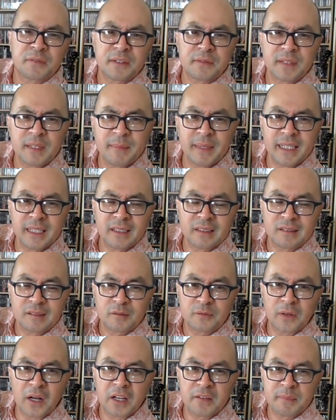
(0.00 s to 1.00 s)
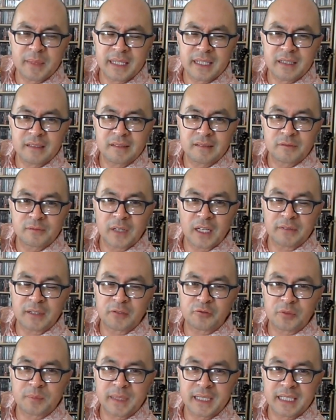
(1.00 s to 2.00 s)
50 million? 5 million?
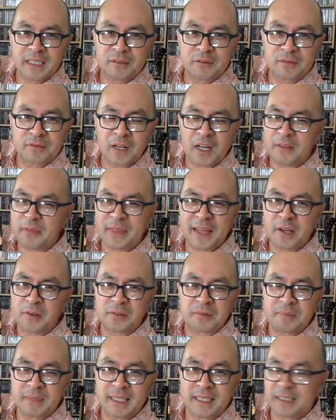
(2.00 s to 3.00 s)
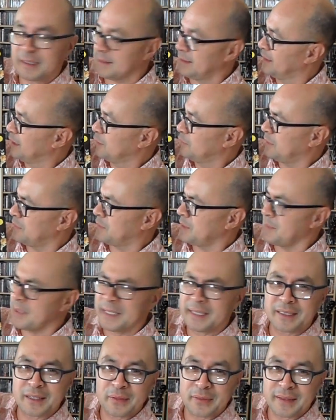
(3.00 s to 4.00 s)
500 million? 5,000 million? 50
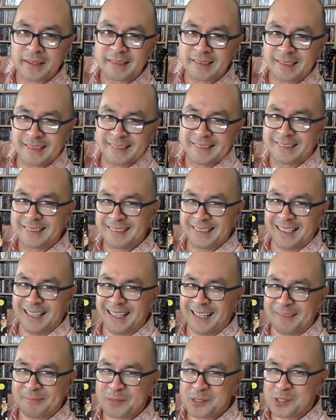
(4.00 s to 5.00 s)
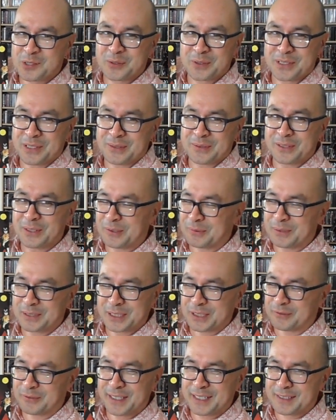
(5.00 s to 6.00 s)
million, I think. I'm sure you lot will
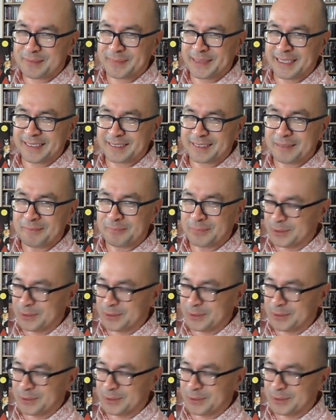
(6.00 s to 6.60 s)
correct me at some